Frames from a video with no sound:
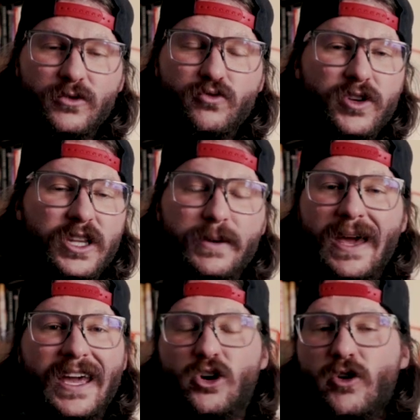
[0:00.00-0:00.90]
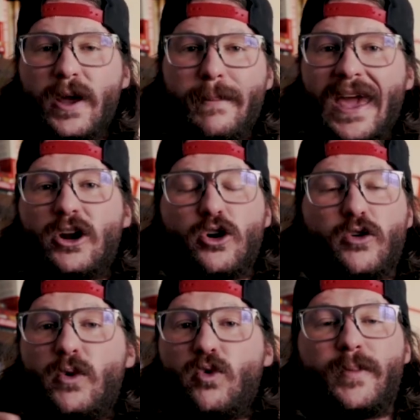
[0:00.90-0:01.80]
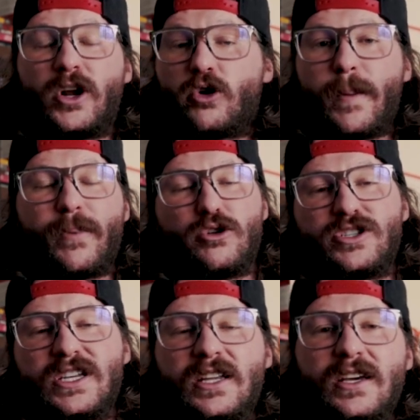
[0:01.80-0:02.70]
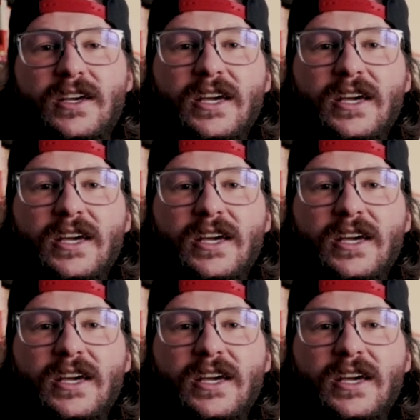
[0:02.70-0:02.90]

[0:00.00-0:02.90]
that really make a great man or a great woman, a great person